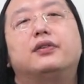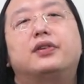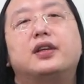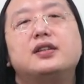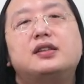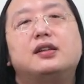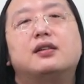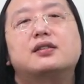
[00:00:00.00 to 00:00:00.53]

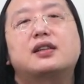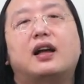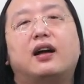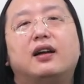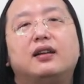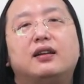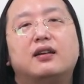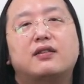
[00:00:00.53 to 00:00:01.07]
This year's
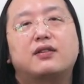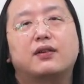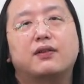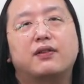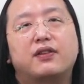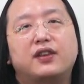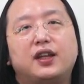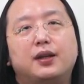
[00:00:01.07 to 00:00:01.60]

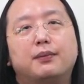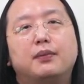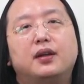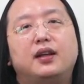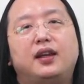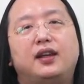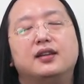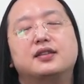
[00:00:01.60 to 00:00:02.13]
Ideathon
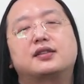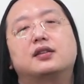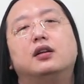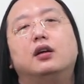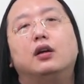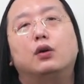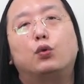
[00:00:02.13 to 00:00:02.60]
theme is